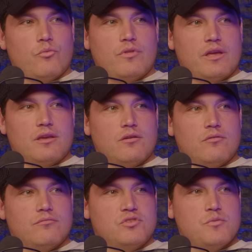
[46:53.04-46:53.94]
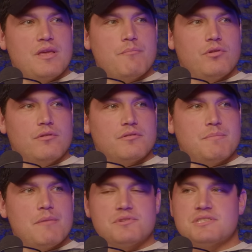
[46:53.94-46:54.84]
Like, do people
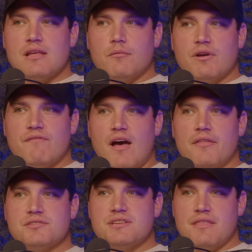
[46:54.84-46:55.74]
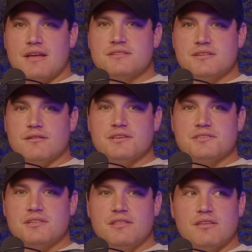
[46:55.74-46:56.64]
people celebrate Father's Day that
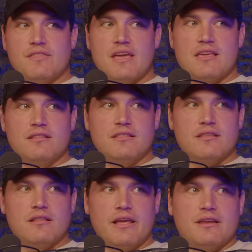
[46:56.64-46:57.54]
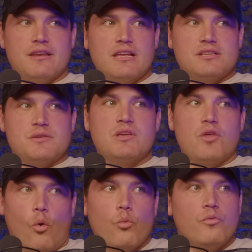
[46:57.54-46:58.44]
seriously that they like need to be the
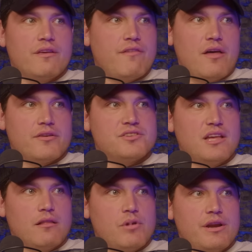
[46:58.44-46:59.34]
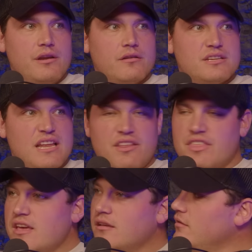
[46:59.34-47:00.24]
only father celebrated? Is that a thing? Yeah,